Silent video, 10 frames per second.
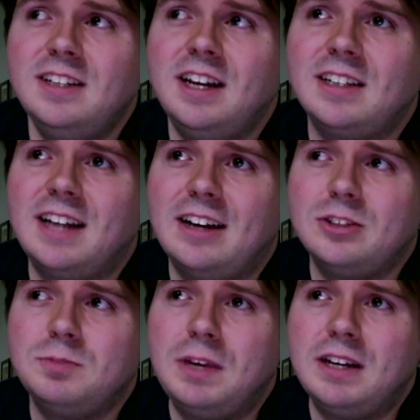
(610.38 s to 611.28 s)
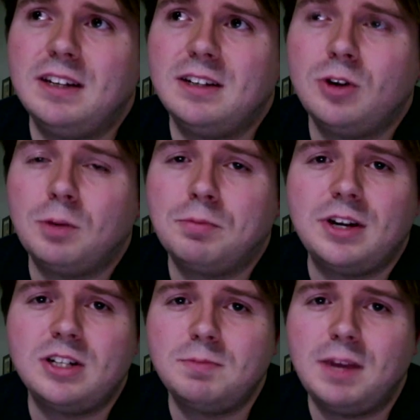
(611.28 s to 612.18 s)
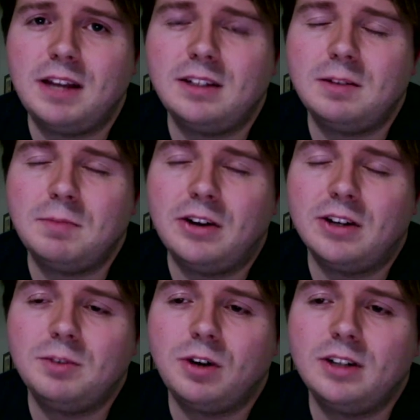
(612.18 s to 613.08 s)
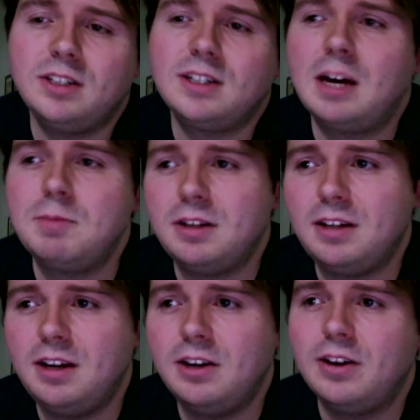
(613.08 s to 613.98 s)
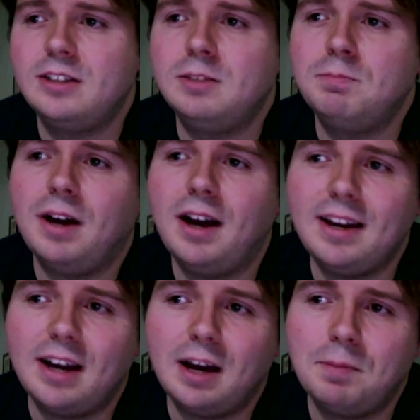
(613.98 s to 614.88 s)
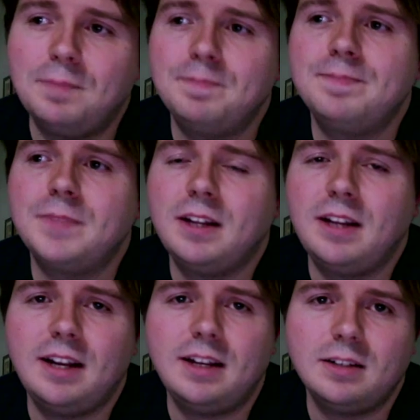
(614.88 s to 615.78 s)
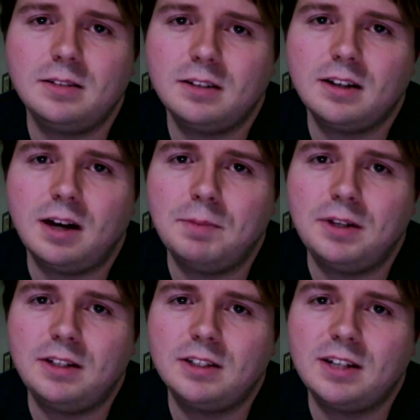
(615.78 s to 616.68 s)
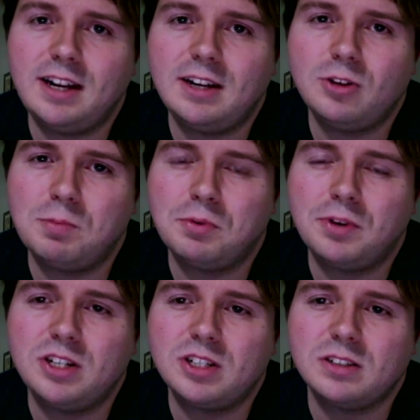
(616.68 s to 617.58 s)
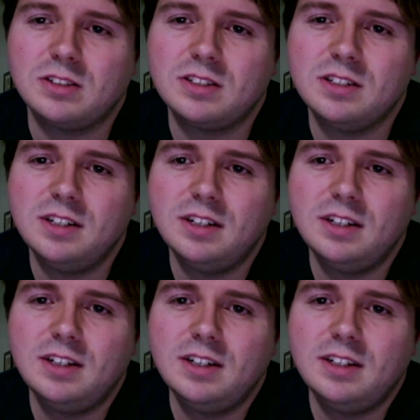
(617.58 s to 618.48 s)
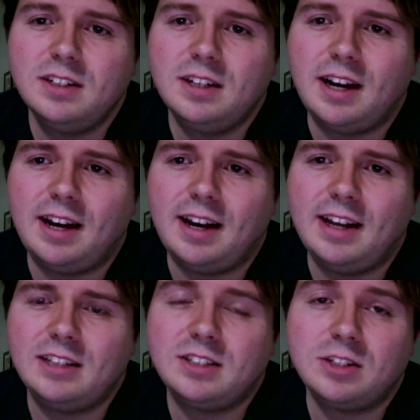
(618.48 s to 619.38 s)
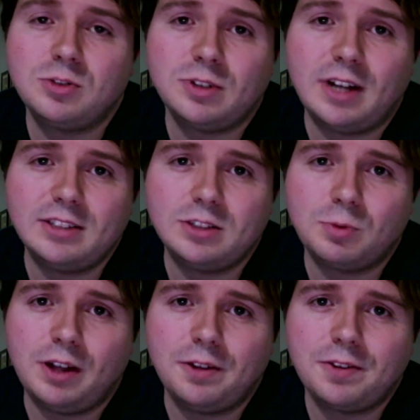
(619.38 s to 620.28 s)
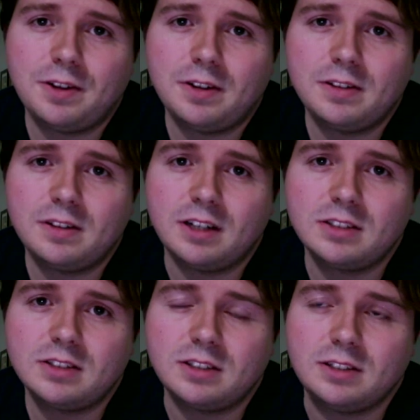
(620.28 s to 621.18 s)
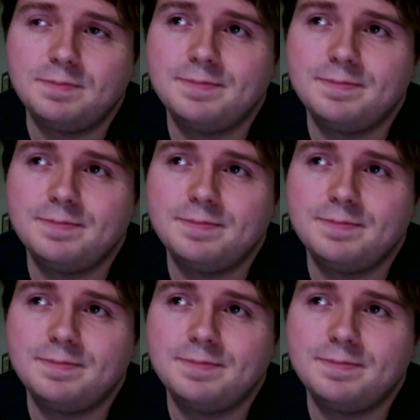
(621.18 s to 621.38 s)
it allows big corporations, mainly American ones, to come in here and to buy up Canadian companies, Canadian corporations. It centralizes wealth, thusly.